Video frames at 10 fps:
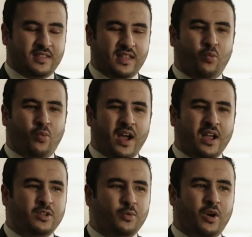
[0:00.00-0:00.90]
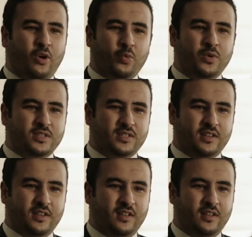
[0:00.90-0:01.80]
then why do we always
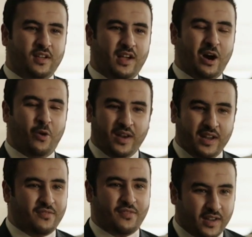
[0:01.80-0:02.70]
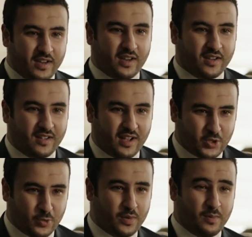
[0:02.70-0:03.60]
see a wali al-faqih, a
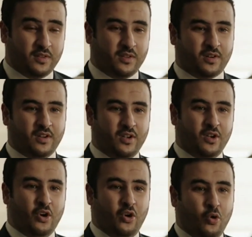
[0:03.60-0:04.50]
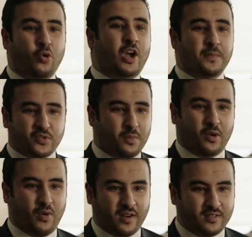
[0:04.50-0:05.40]
supreme leader who comes from
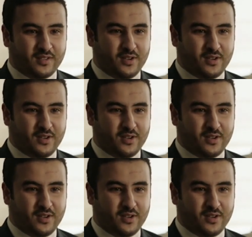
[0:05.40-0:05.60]
Iran?